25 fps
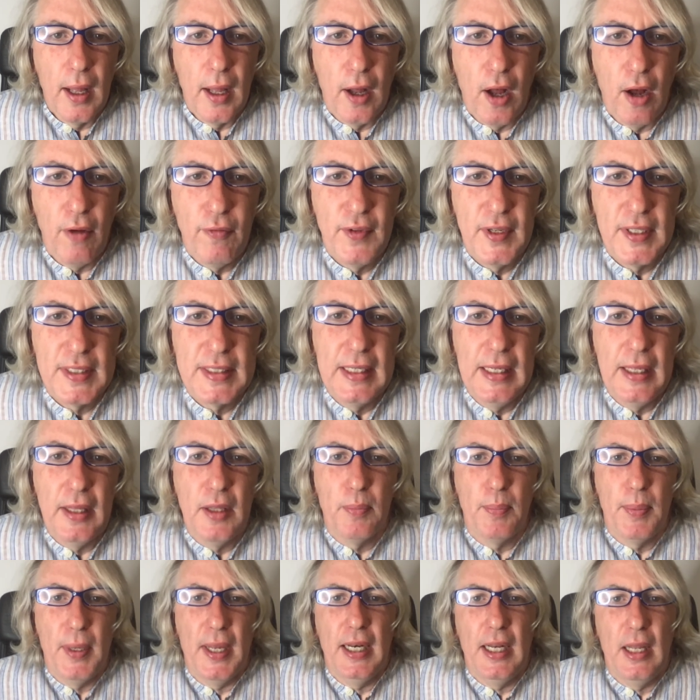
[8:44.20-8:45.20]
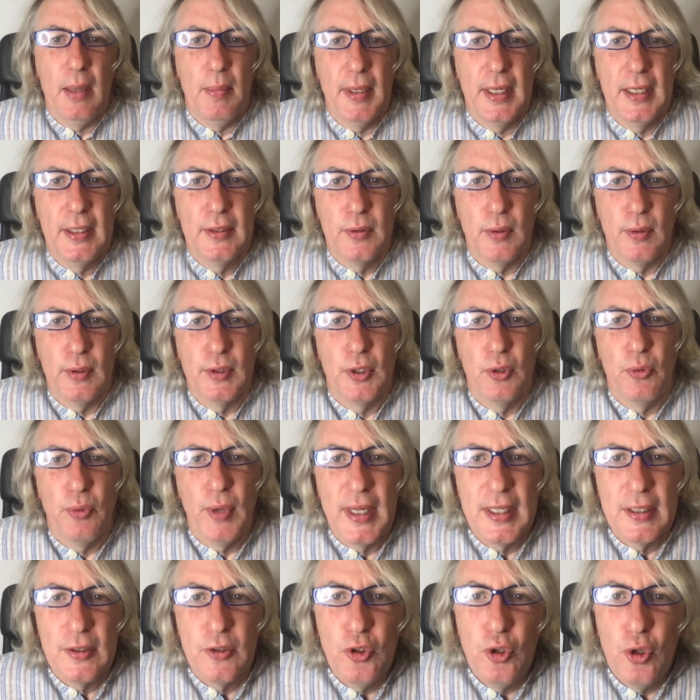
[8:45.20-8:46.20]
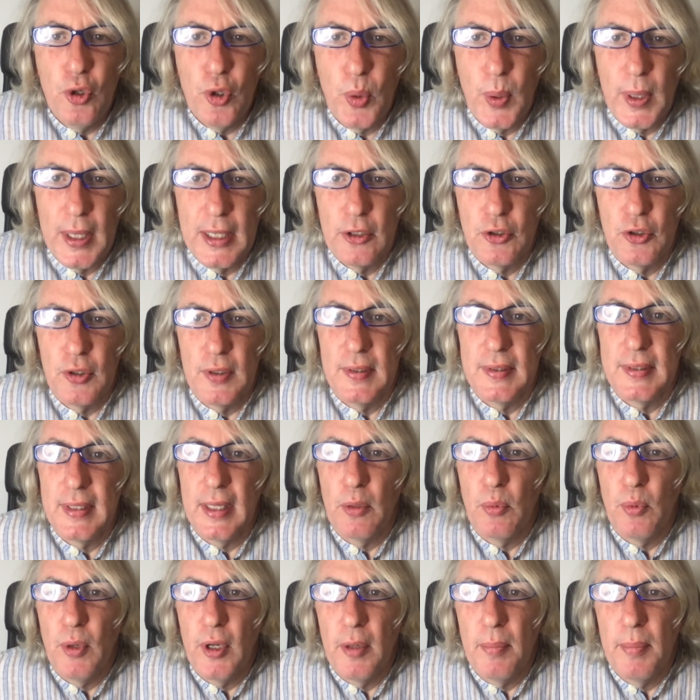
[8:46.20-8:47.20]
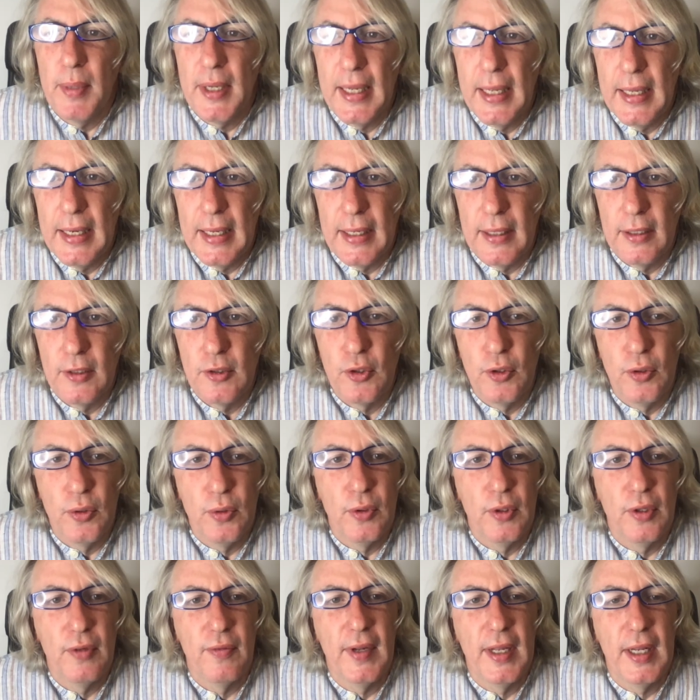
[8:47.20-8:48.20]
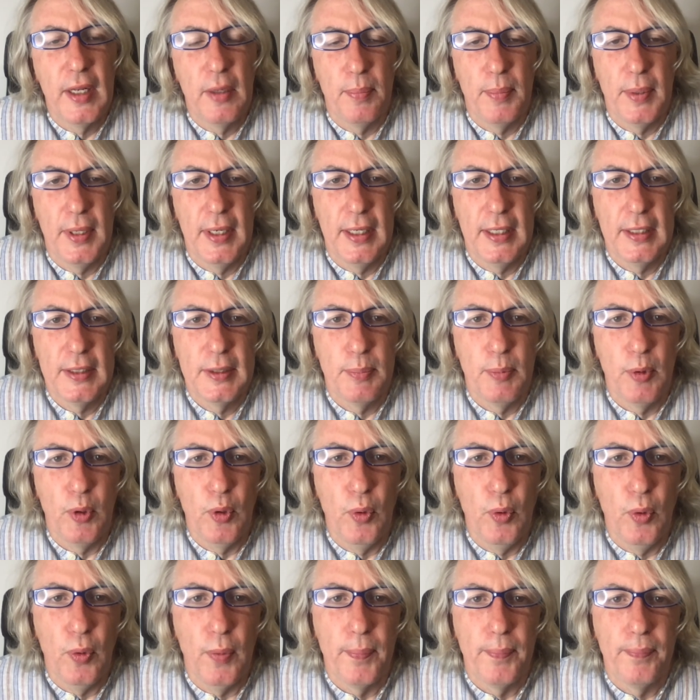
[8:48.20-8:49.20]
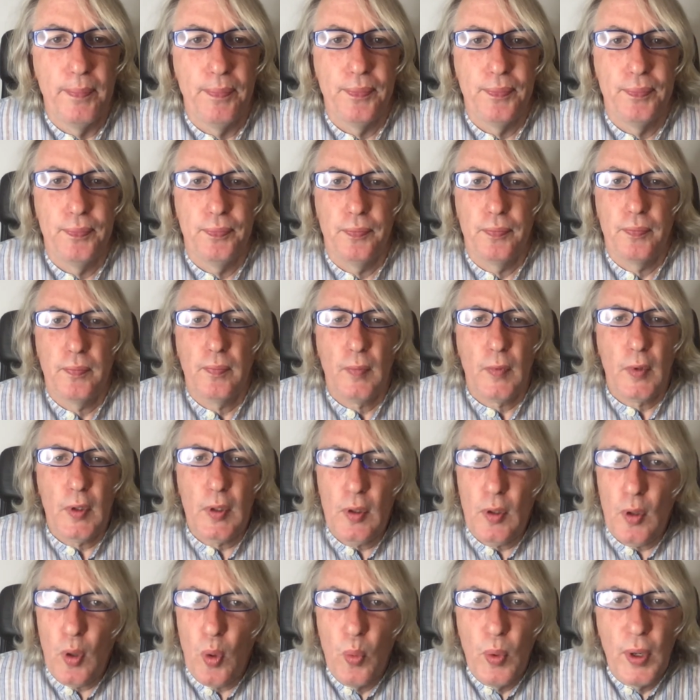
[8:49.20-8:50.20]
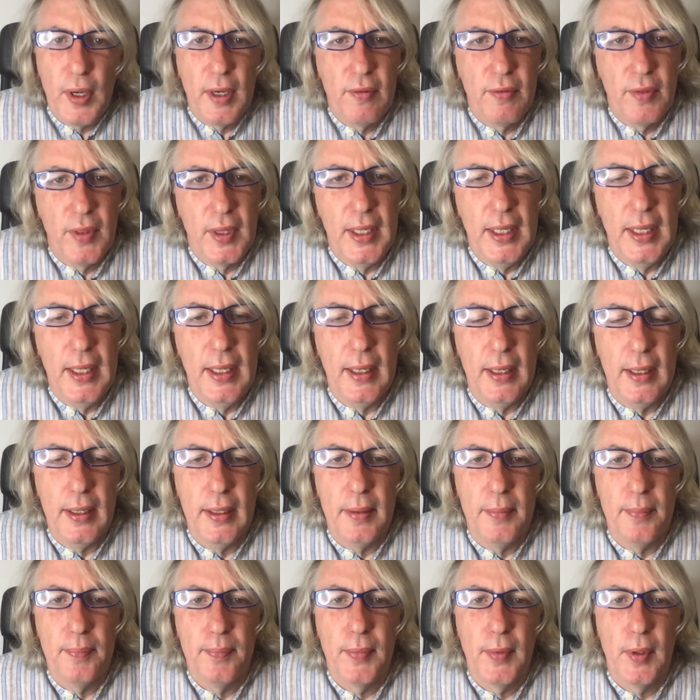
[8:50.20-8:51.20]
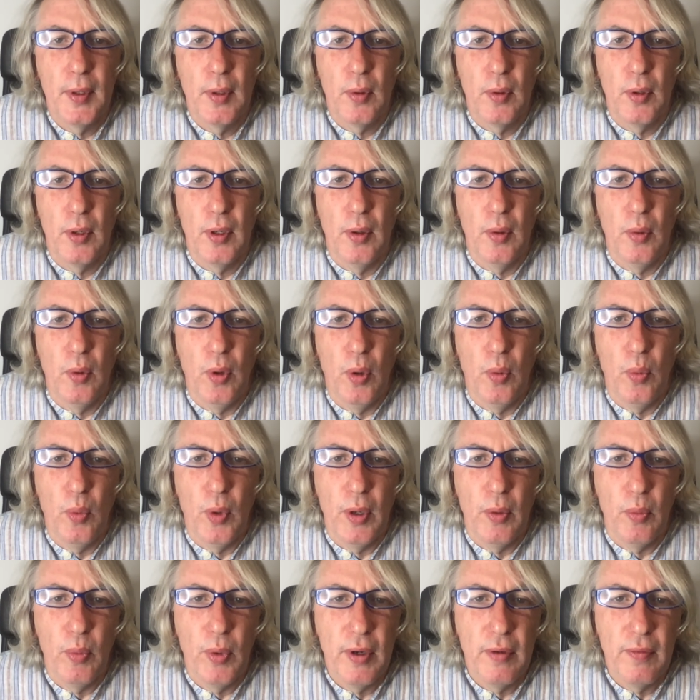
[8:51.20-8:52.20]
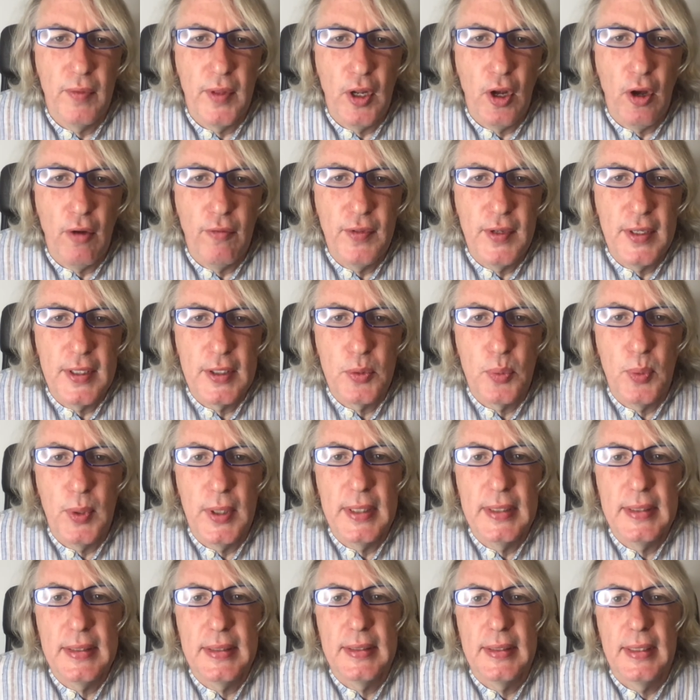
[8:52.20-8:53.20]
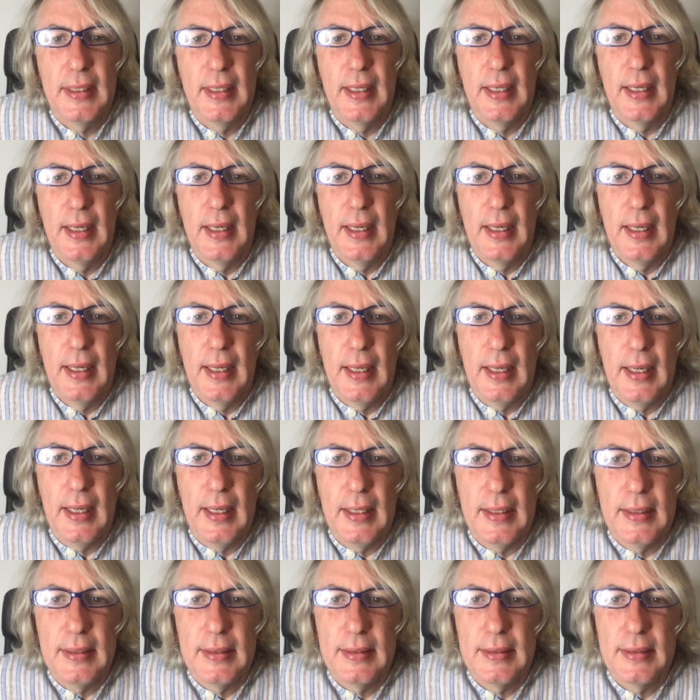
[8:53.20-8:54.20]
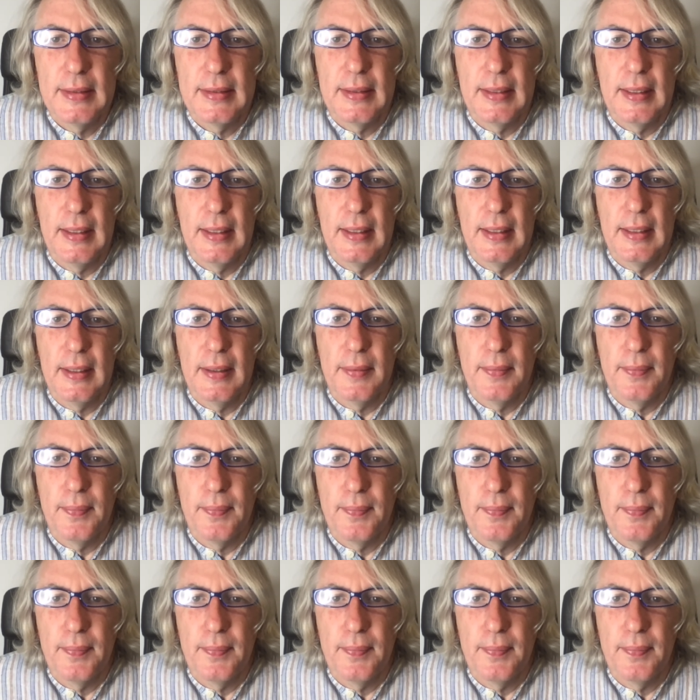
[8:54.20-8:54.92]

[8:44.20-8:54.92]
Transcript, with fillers: Obviously, the pandemic has also raised new questions that we are beginning to develop and explore. One of the um, one of the obvious ones is, uh,